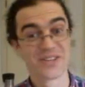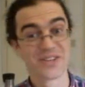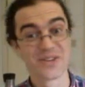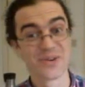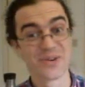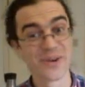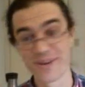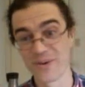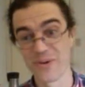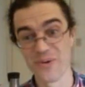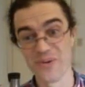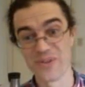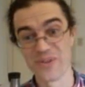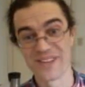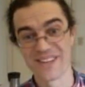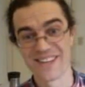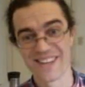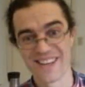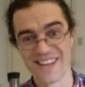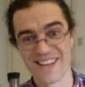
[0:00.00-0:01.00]
Quite cold.
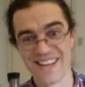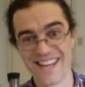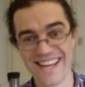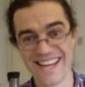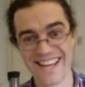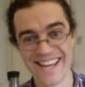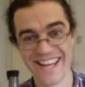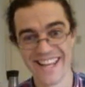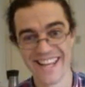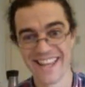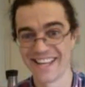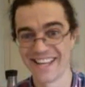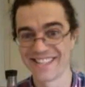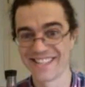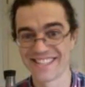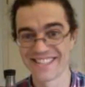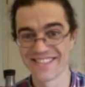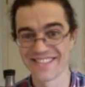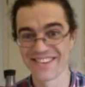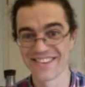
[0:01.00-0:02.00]

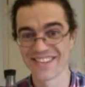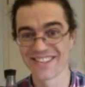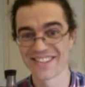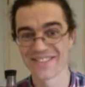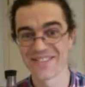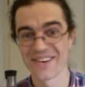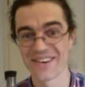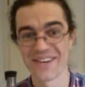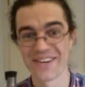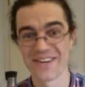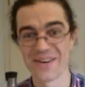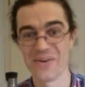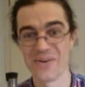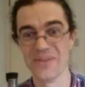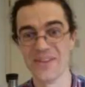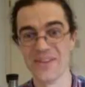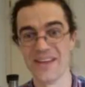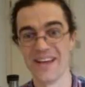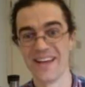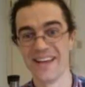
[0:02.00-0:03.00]
That's very
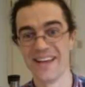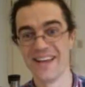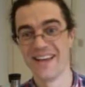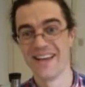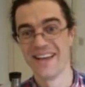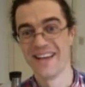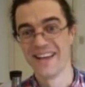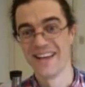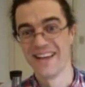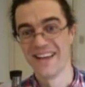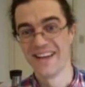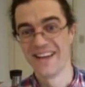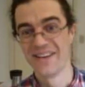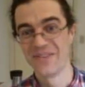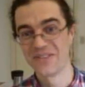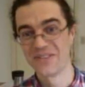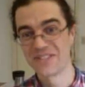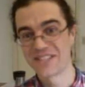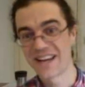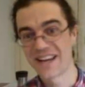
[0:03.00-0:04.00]
cold. And
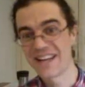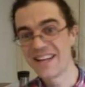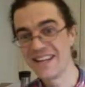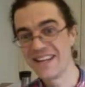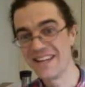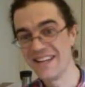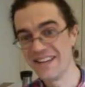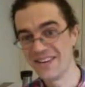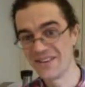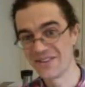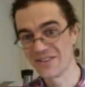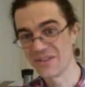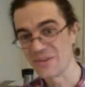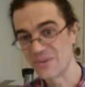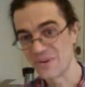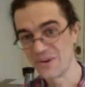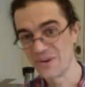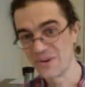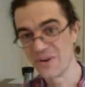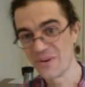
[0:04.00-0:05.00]
what's kind of neat here is
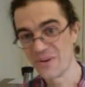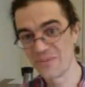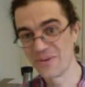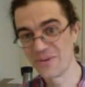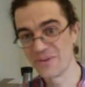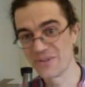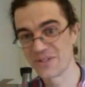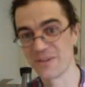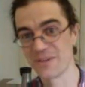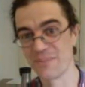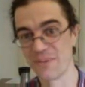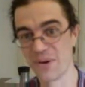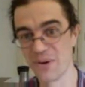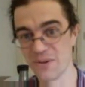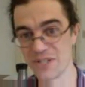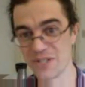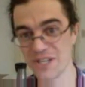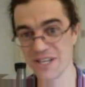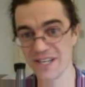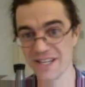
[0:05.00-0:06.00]
we're almost
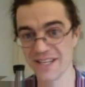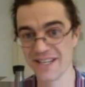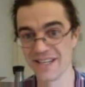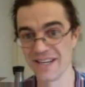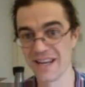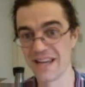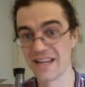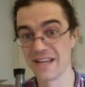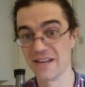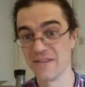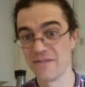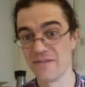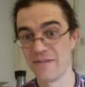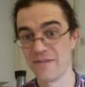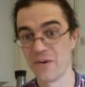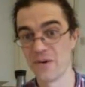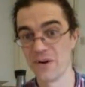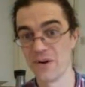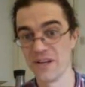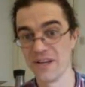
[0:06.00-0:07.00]
approaching
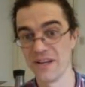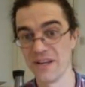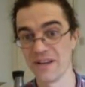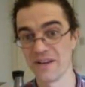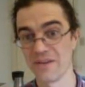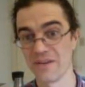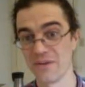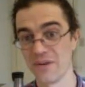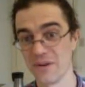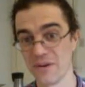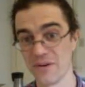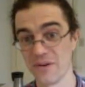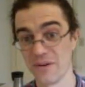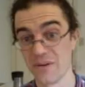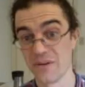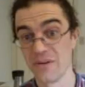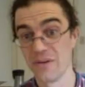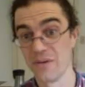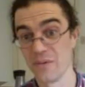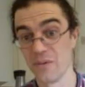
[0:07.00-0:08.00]
-40.
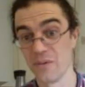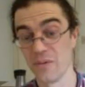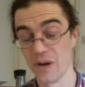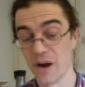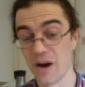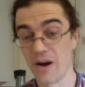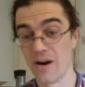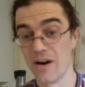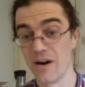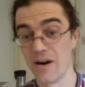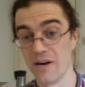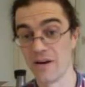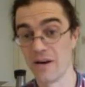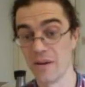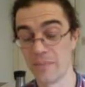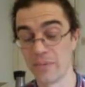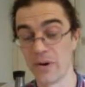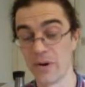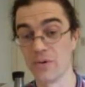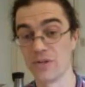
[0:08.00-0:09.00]
We are
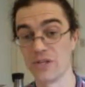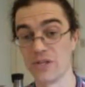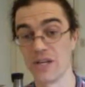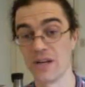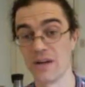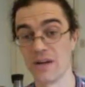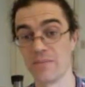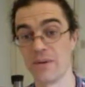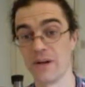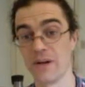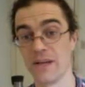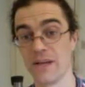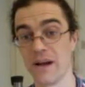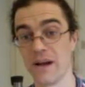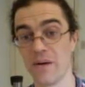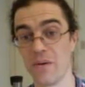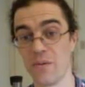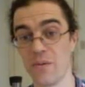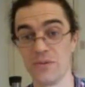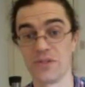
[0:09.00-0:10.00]
approaching it, but yeah,
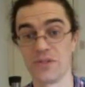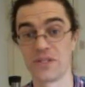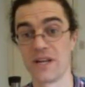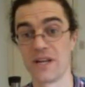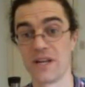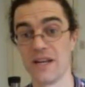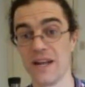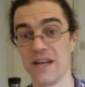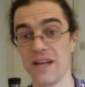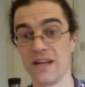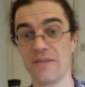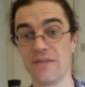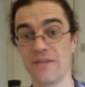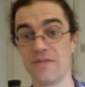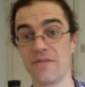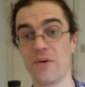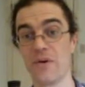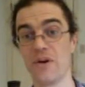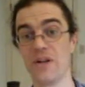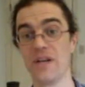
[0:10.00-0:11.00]
almost at
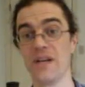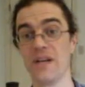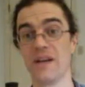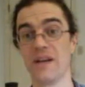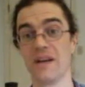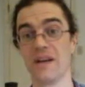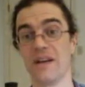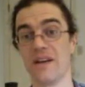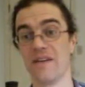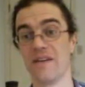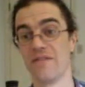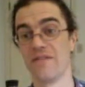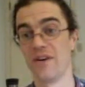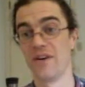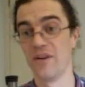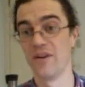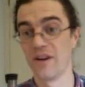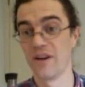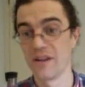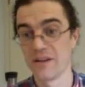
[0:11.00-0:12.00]
-40
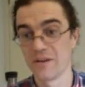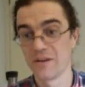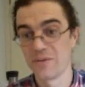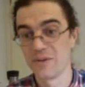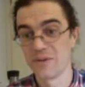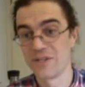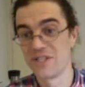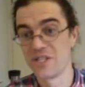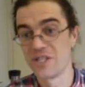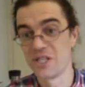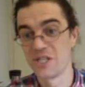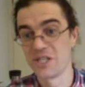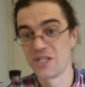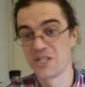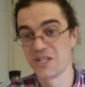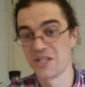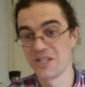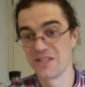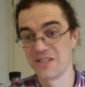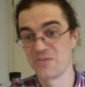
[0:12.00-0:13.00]
Fahrenheit,
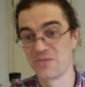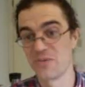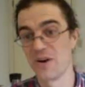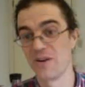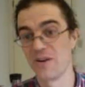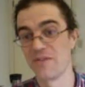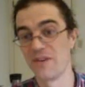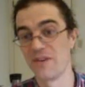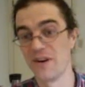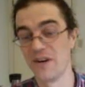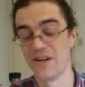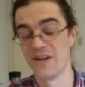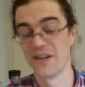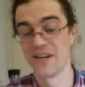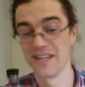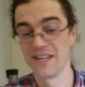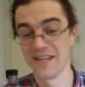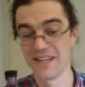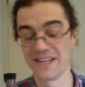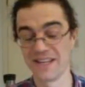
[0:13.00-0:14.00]
which is where
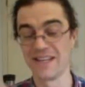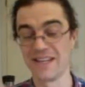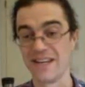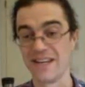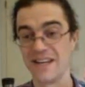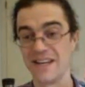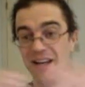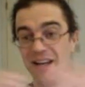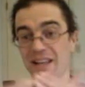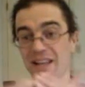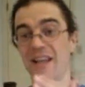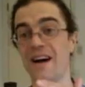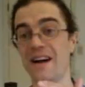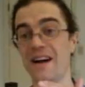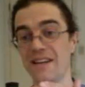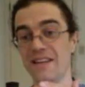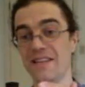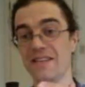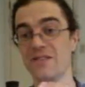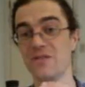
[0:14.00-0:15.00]
Fahrenheit
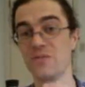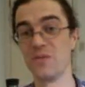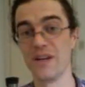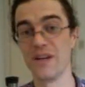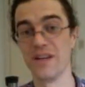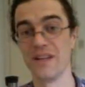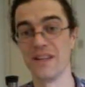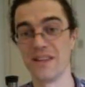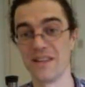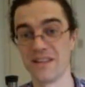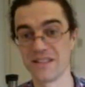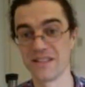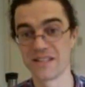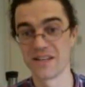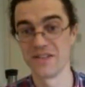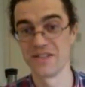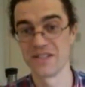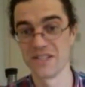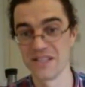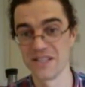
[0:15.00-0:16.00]
aligns with
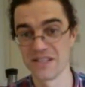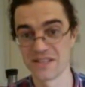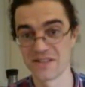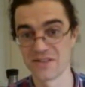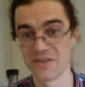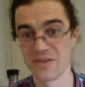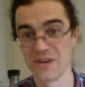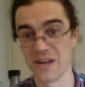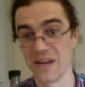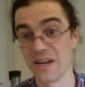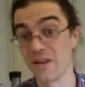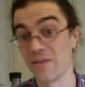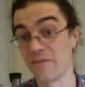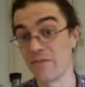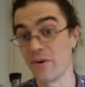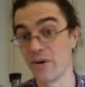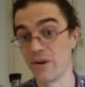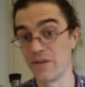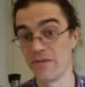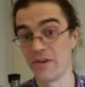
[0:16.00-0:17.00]
Celsius. So
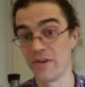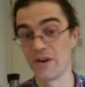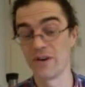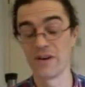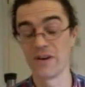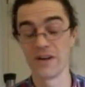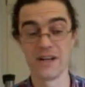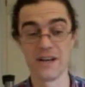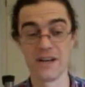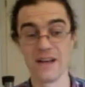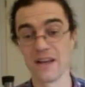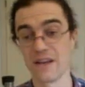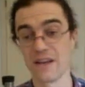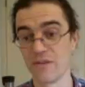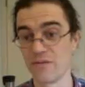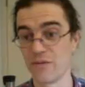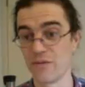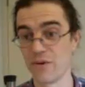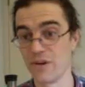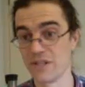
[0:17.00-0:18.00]
-40 Fahrenheit,
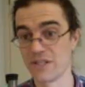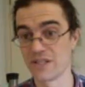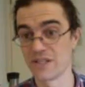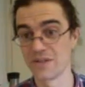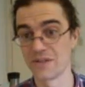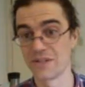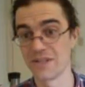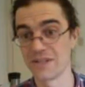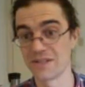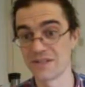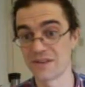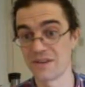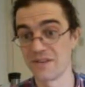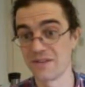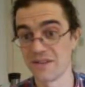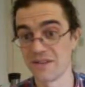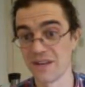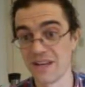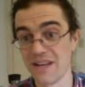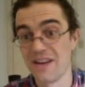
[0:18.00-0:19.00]
-40 Celsius
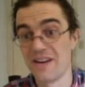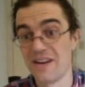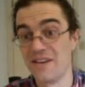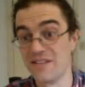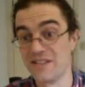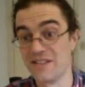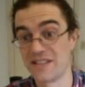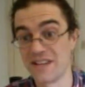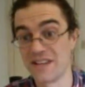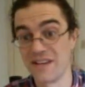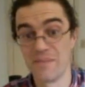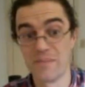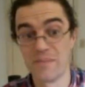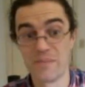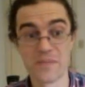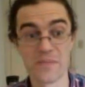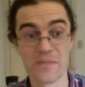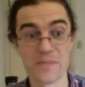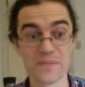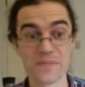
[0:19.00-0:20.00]
are the same
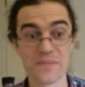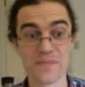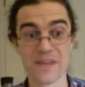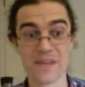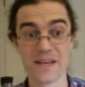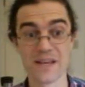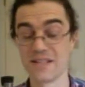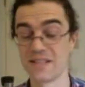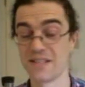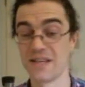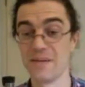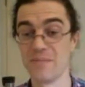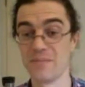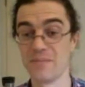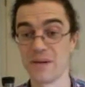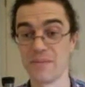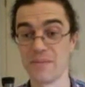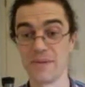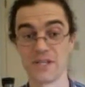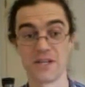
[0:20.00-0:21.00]

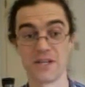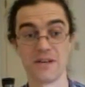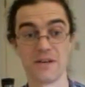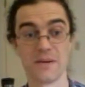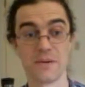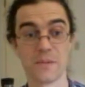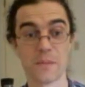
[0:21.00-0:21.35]
temperature.